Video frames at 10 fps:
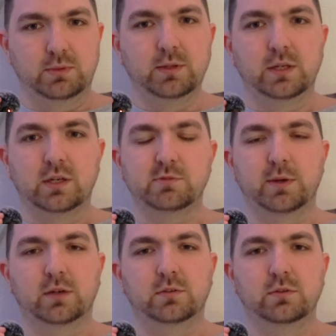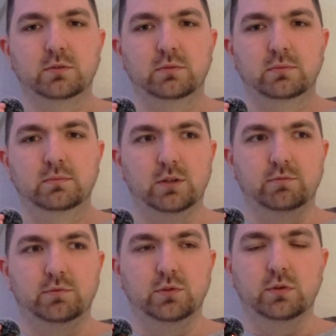to be nice back to you.
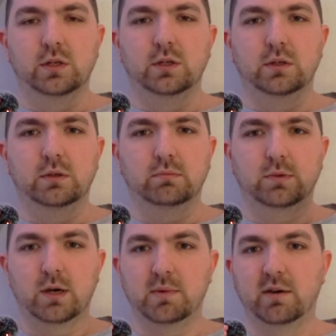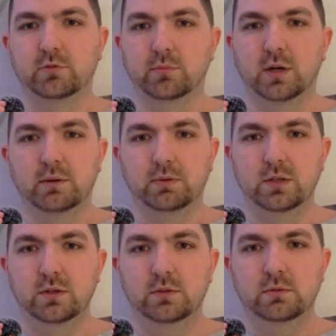If you're going to come after my
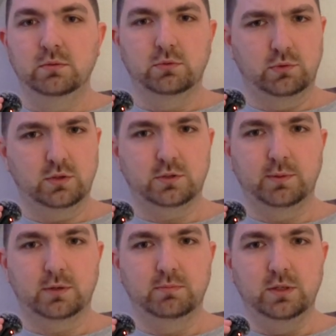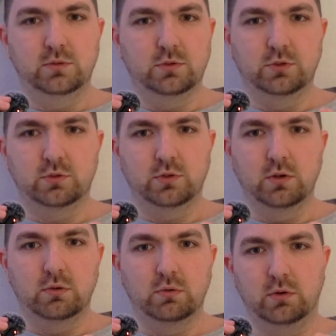opinion, don't expect me to just
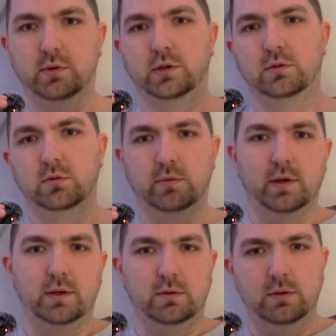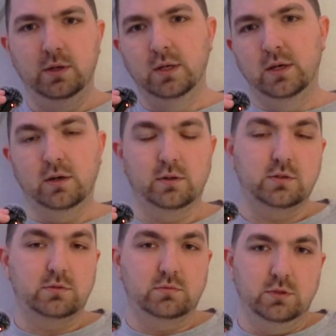go, oh wait, you're right.
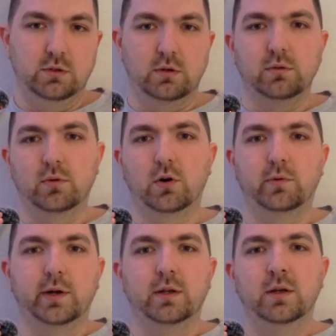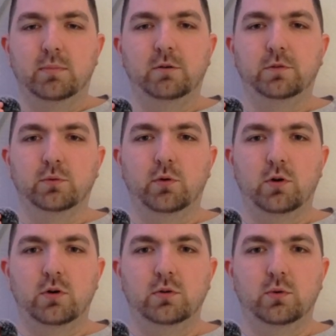Unless, you know, you are right. But if you're
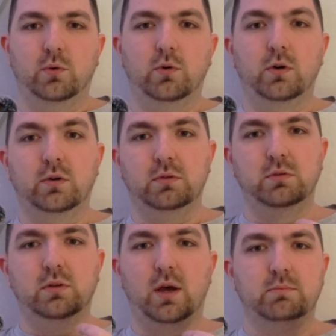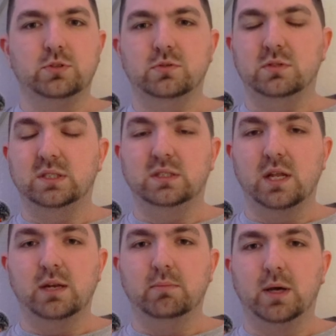wrong, or I'm just
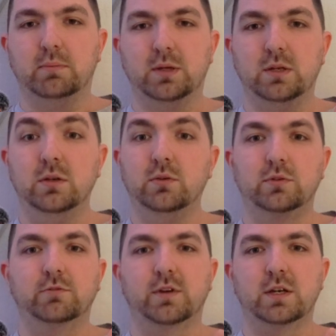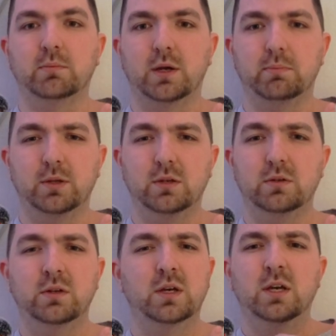stating my opinion or defending my
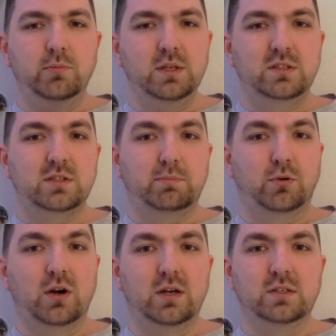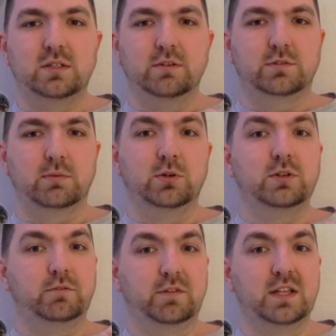opinion, don't be surprised if someone
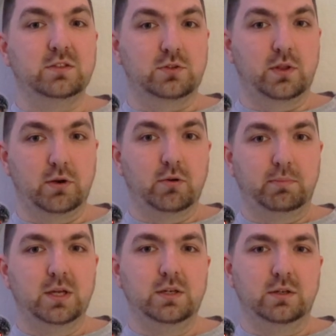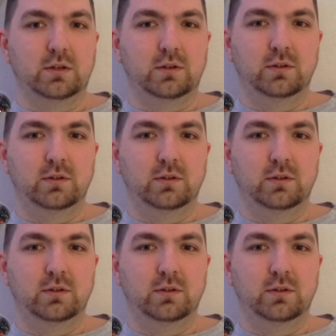defends their opinion.